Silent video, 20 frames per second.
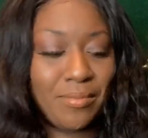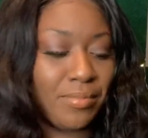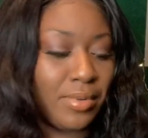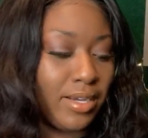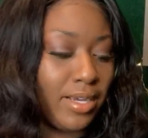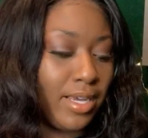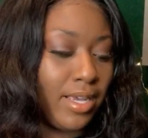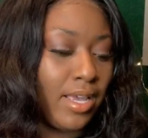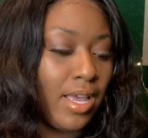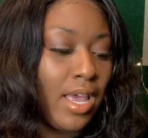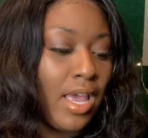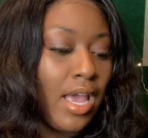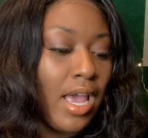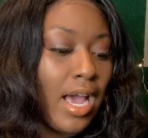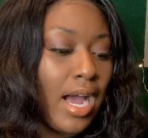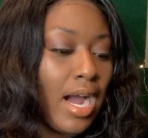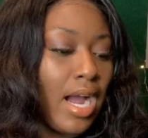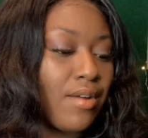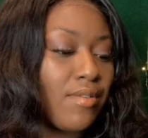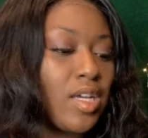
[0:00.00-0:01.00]
But
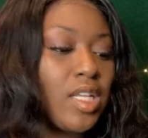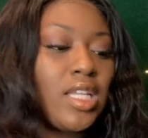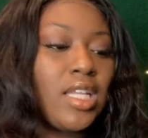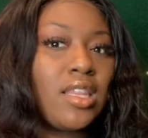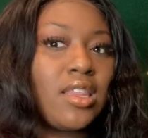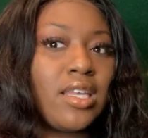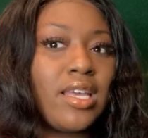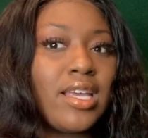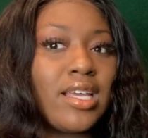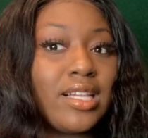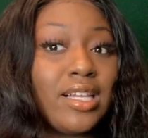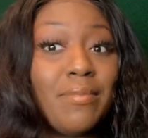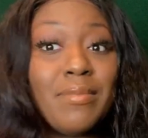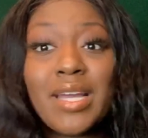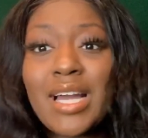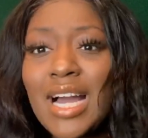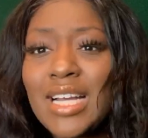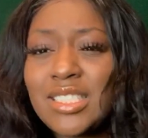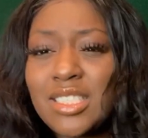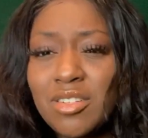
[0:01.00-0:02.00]
I really think, let me
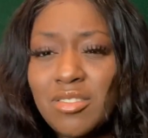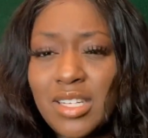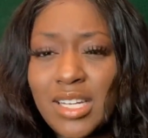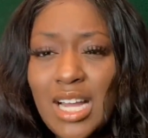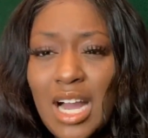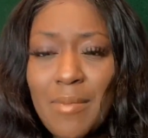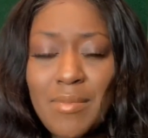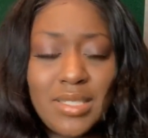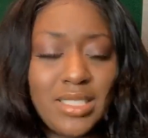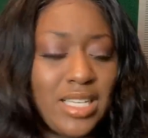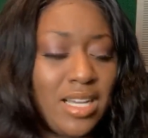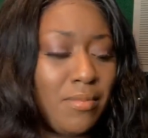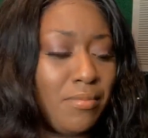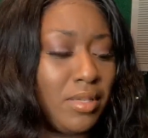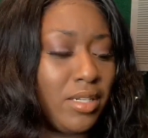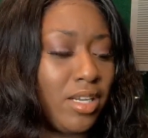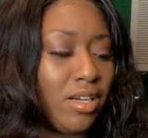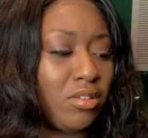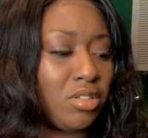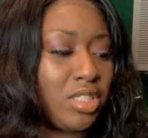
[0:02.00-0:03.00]
guys know in the comments down
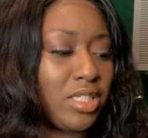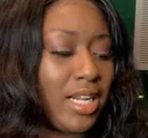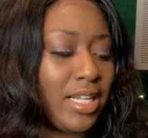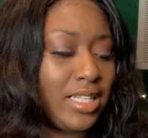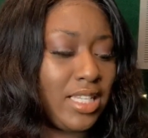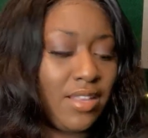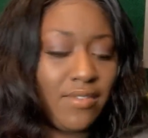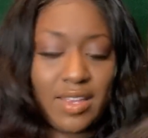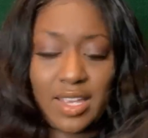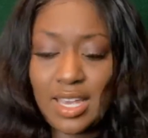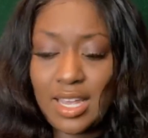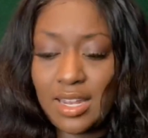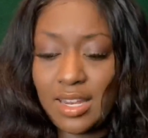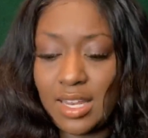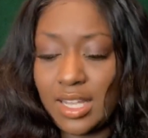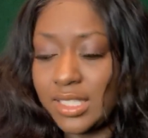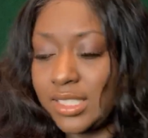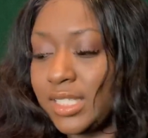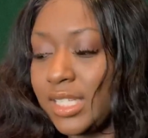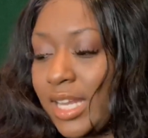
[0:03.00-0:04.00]
below, should I leave it in
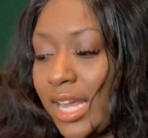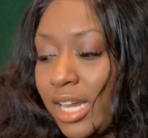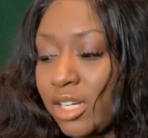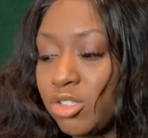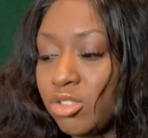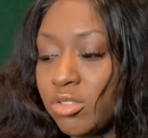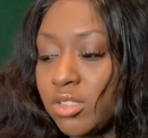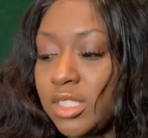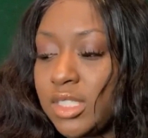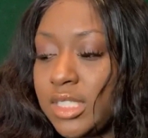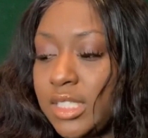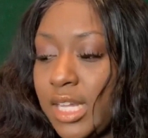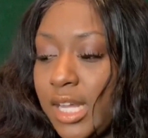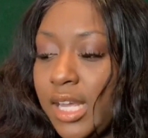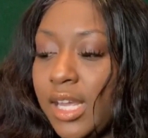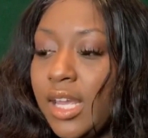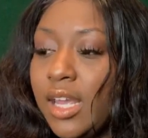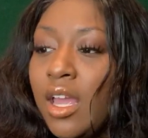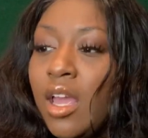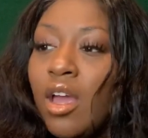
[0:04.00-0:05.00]
this natural
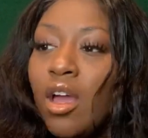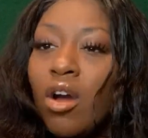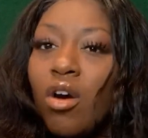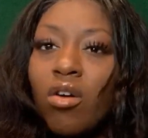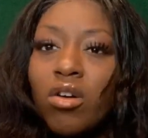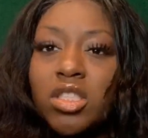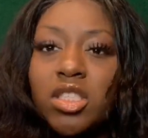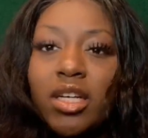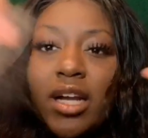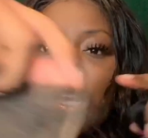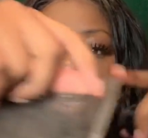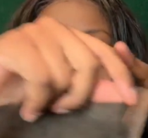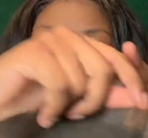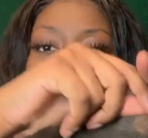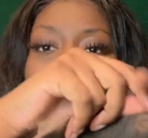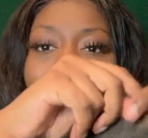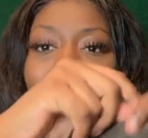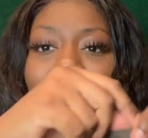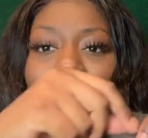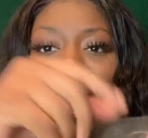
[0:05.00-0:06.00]
state, or should I
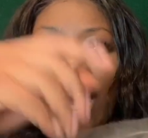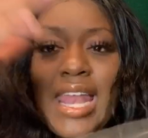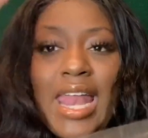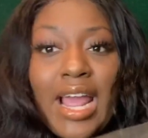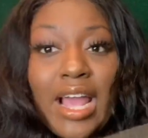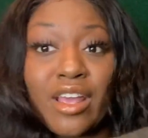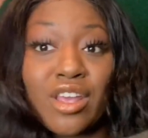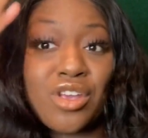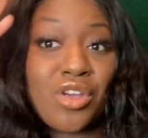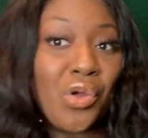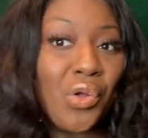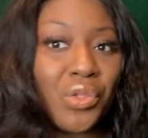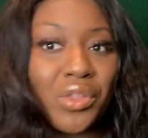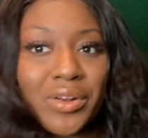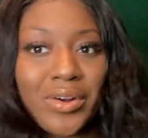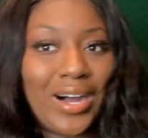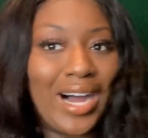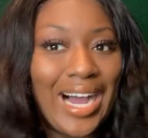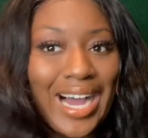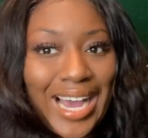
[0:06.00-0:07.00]
kind of add like a cute
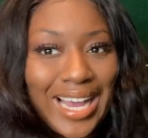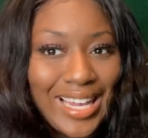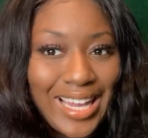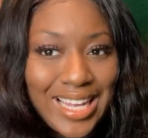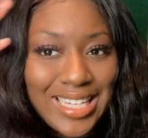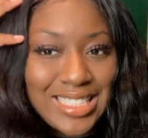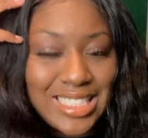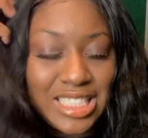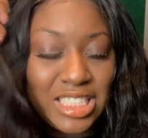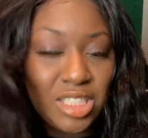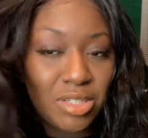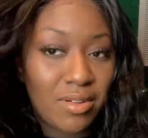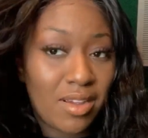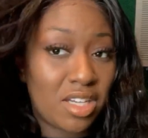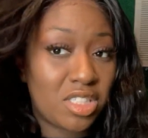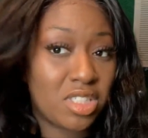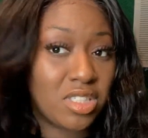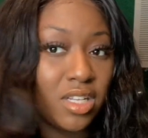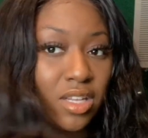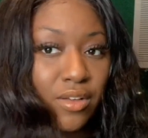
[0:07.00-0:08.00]
little highlight
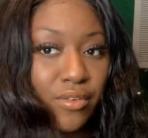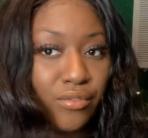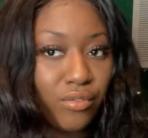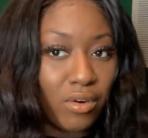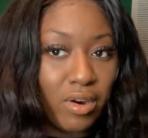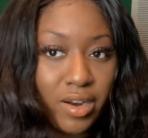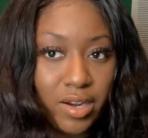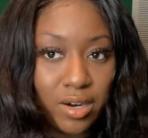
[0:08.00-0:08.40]
situation in the front or